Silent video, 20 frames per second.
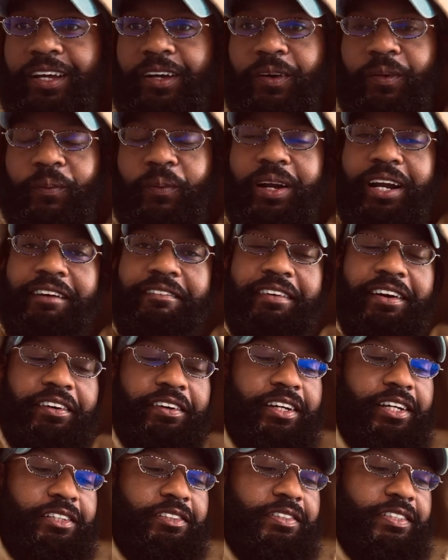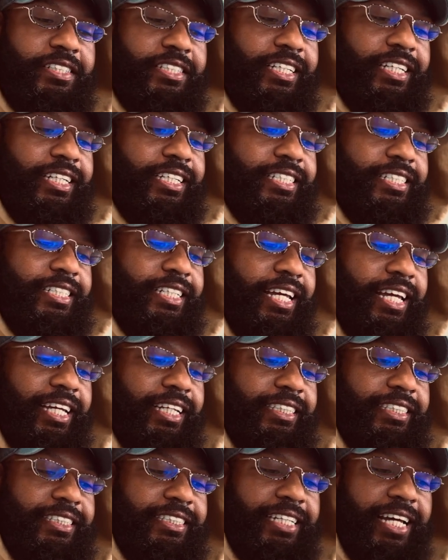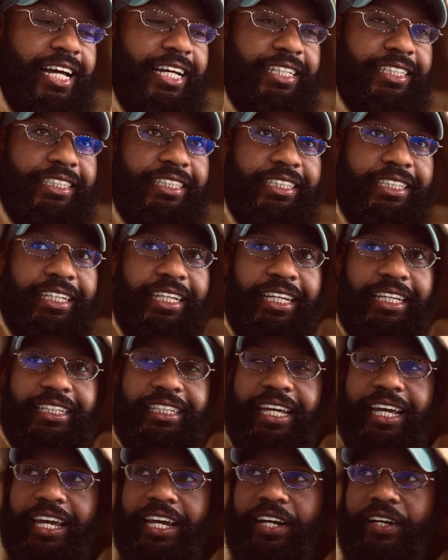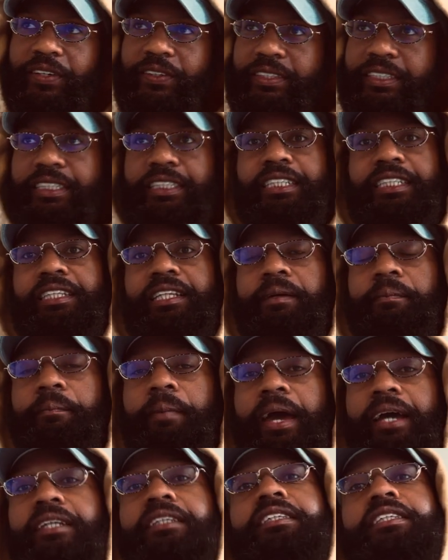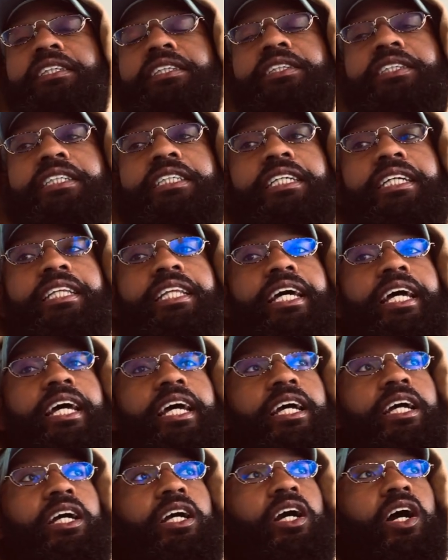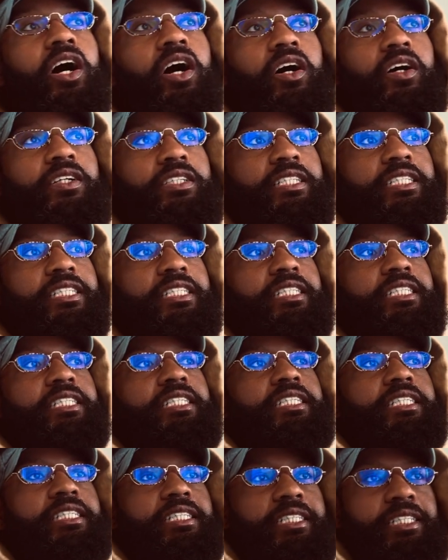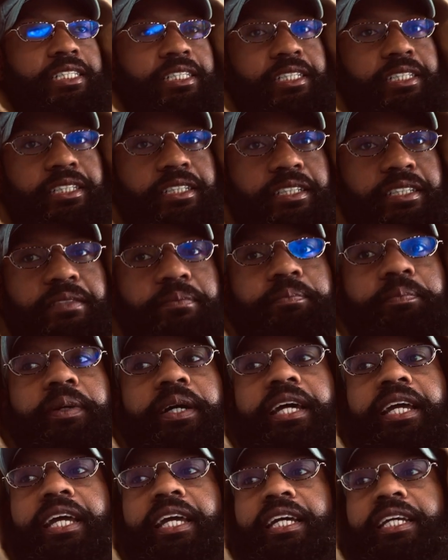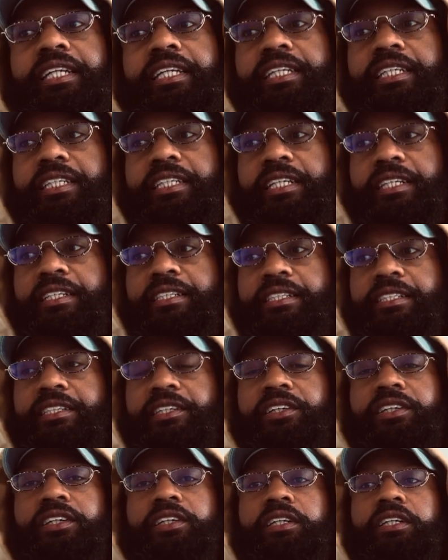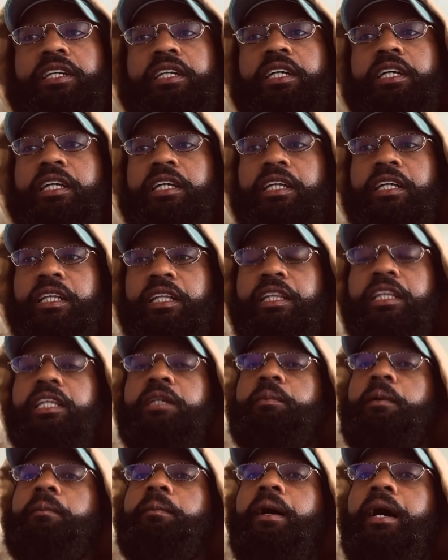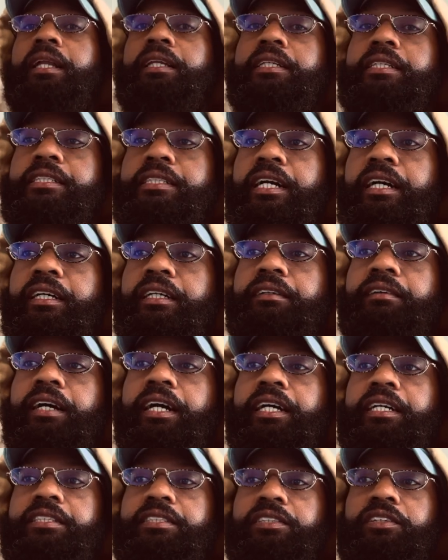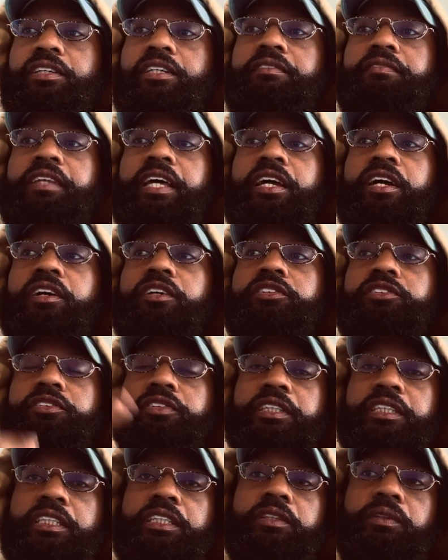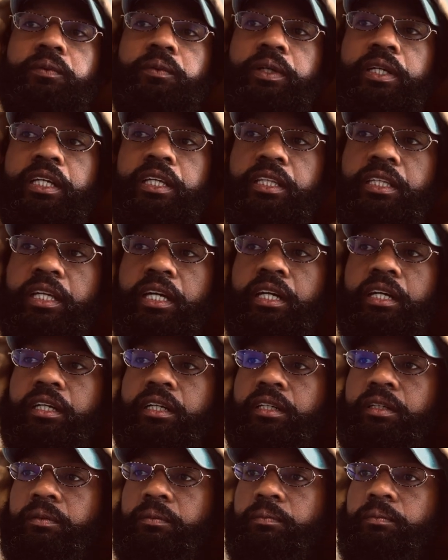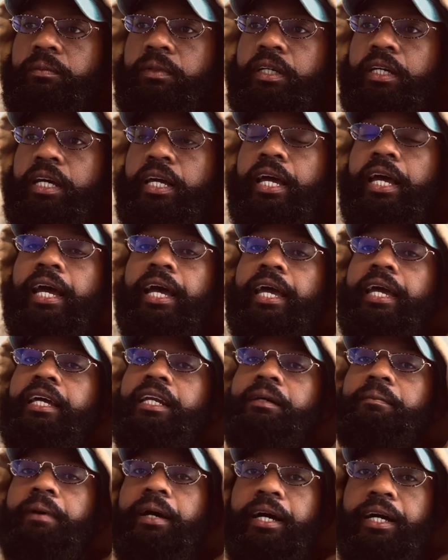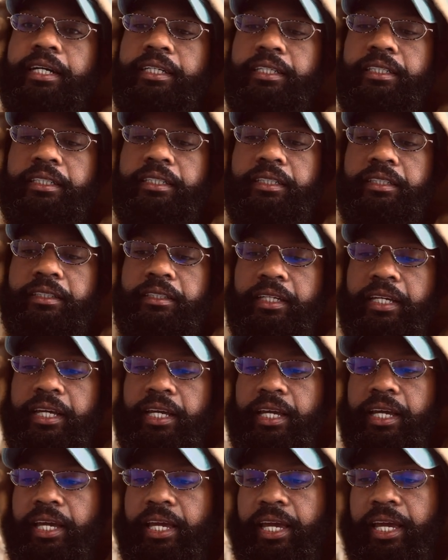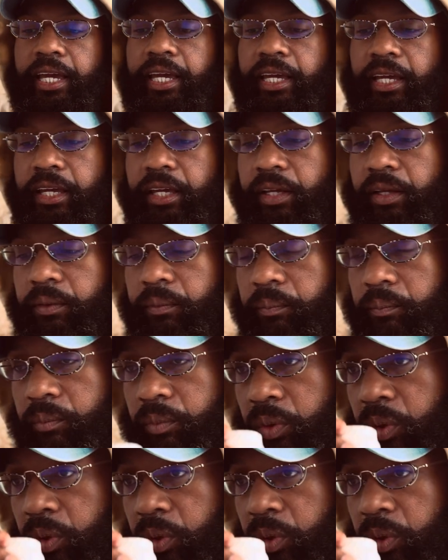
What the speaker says: what I found interesting is that it's not inherently the bacteria that causes the disease, but it is their lipopolysaccharides. So if they are treated with an antibiotic and